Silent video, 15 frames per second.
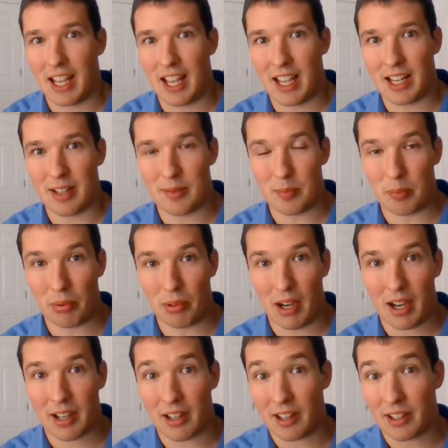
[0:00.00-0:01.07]
And it
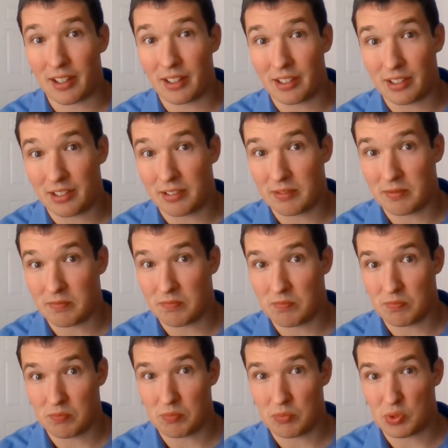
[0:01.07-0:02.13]
brought on
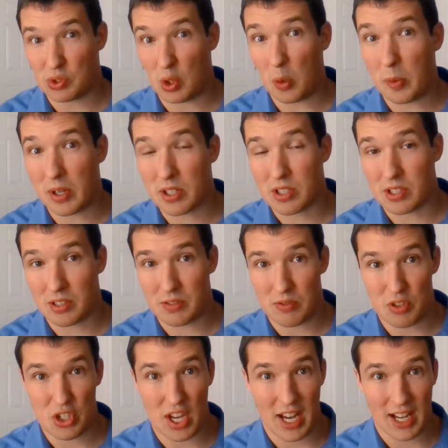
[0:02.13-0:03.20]
so much
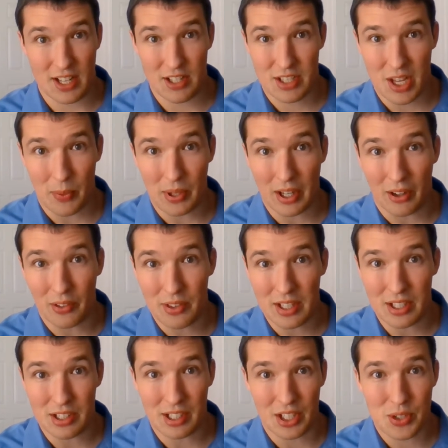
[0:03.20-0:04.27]
change that we call it
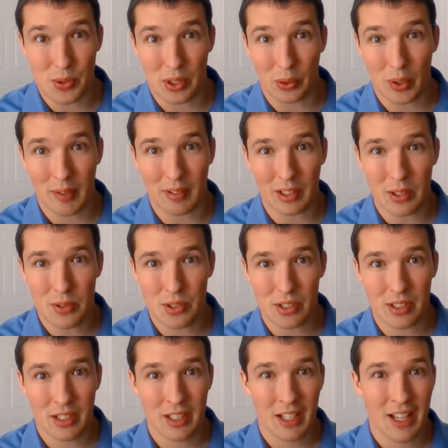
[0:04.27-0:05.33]
the Industrial
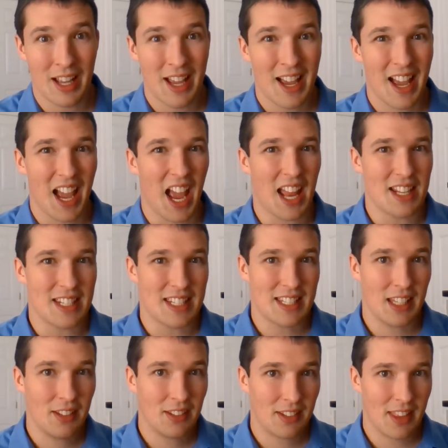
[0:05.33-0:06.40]
Revolution. And
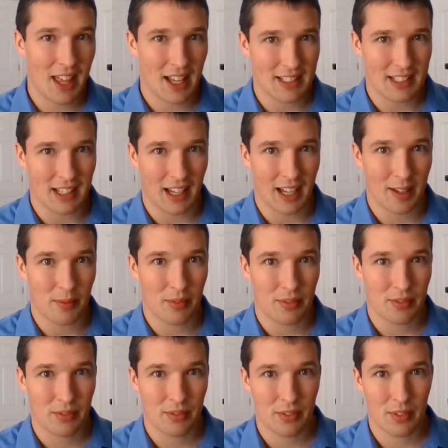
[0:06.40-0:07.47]
since that time,
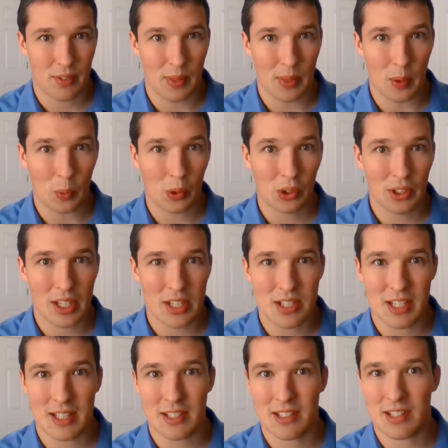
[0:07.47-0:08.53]
the world
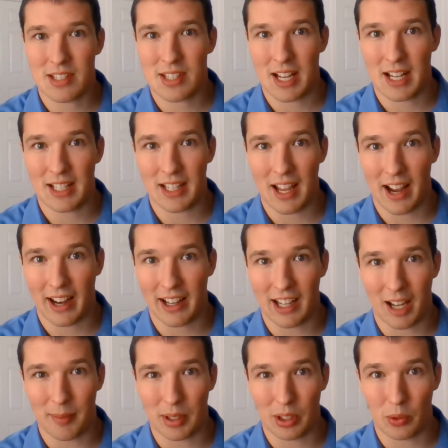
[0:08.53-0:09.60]
has seen sustained
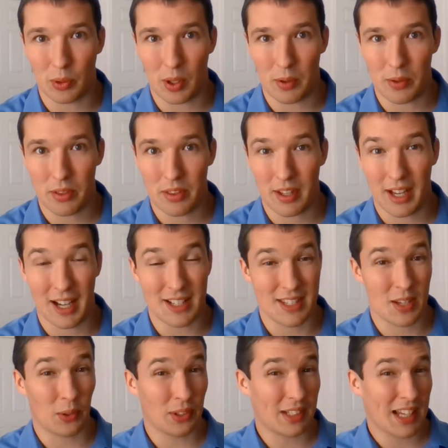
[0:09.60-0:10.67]
economic growth. And
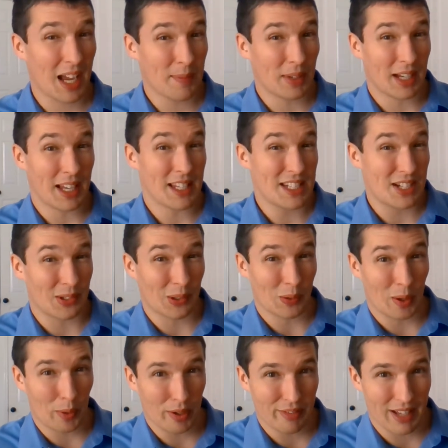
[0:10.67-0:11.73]
it's the only time in history
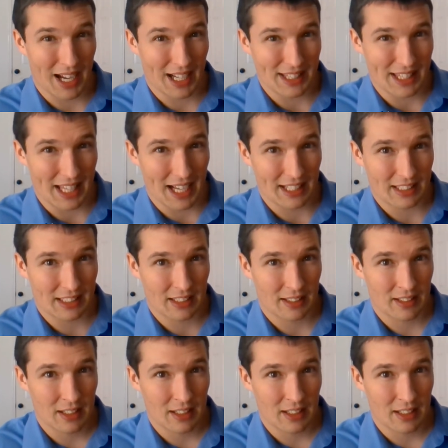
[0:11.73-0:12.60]
where we've had that.